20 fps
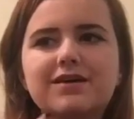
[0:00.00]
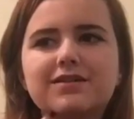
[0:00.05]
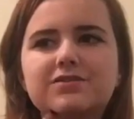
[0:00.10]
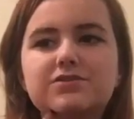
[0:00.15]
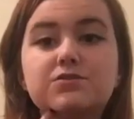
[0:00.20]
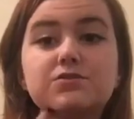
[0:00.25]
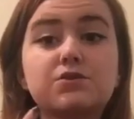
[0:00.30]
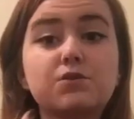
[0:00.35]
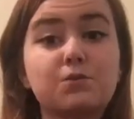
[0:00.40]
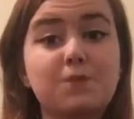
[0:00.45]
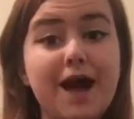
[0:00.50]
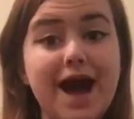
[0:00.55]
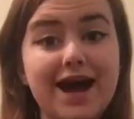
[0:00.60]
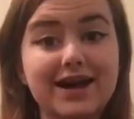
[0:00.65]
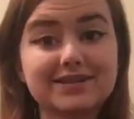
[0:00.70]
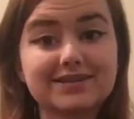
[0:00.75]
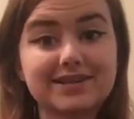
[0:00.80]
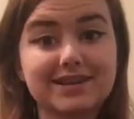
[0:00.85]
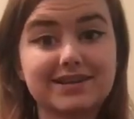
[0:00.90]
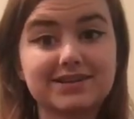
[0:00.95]
do the
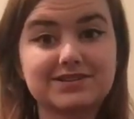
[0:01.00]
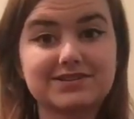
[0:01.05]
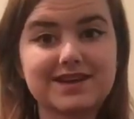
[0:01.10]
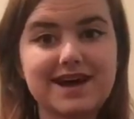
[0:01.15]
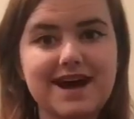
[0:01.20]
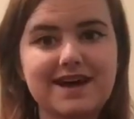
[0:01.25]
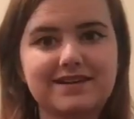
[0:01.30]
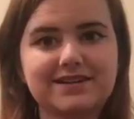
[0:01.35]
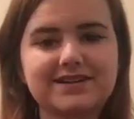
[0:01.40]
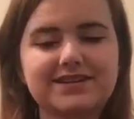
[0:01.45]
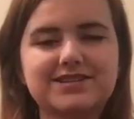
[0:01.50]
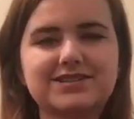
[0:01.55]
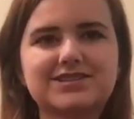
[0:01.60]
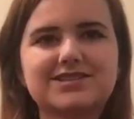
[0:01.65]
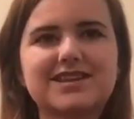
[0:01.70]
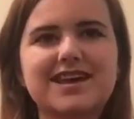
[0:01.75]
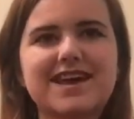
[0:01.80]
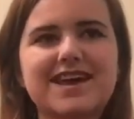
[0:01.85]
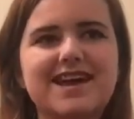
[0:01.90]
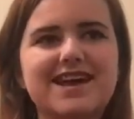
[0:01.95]
waxing challenge,
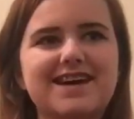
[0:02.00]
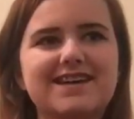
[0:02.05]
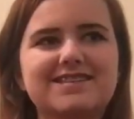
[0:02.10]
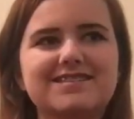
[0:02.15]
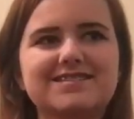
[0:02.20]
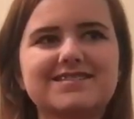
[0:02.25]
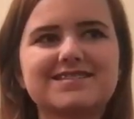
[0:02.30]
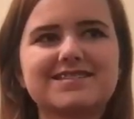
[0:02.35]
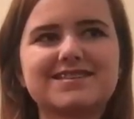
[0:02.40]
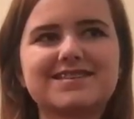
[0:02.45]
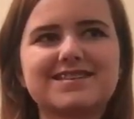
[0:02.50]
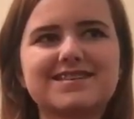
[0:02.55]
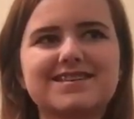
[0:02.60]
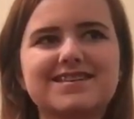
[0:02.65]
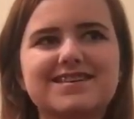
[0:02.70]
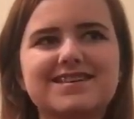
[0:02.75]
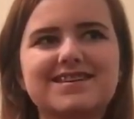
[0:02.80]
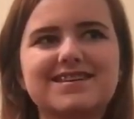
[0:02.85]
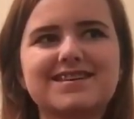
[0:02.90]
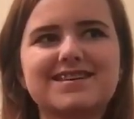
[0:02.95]
and
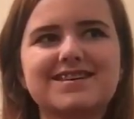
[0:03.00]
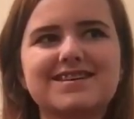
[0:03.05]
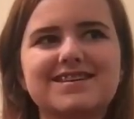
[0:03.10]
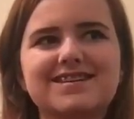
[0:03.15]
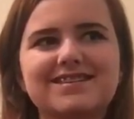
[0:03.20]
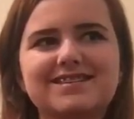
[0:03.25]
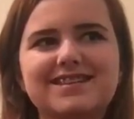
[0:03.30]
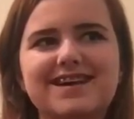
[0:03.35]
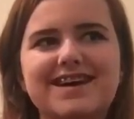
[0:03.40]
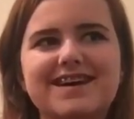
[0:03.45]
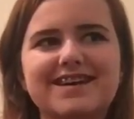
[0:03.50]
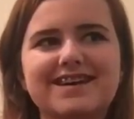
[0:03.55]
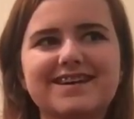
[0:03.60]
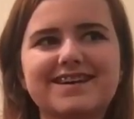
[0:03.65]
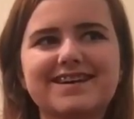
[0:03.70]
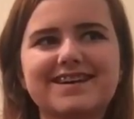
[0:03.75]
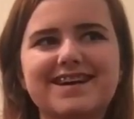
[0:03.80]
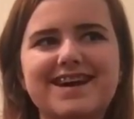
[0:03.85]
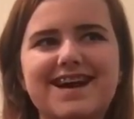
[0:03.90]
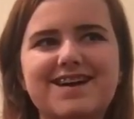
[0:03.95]

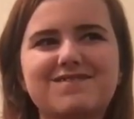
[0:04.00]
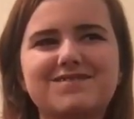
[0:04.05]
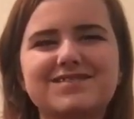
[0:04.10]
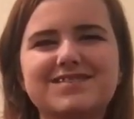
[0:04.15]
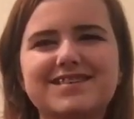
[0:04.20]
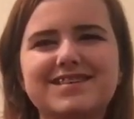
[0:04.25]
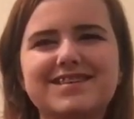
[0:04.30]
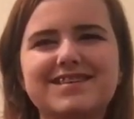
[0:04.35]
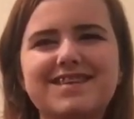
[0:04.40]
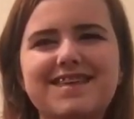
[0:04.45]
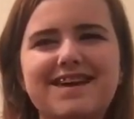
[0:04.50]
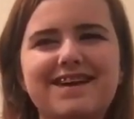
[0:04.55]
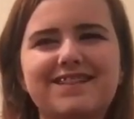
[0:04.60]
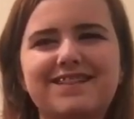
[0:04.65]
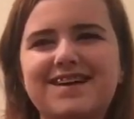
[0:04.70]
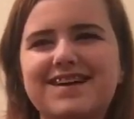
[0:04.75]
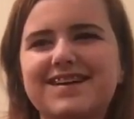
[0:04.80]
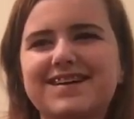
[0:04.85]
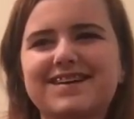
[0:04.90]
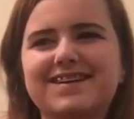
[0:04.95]
like I was eating
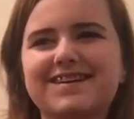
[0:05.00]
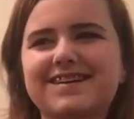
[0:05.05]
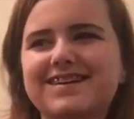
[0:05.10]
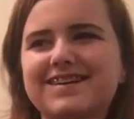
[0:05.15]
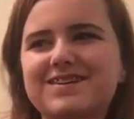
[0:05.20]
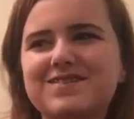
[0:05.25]
like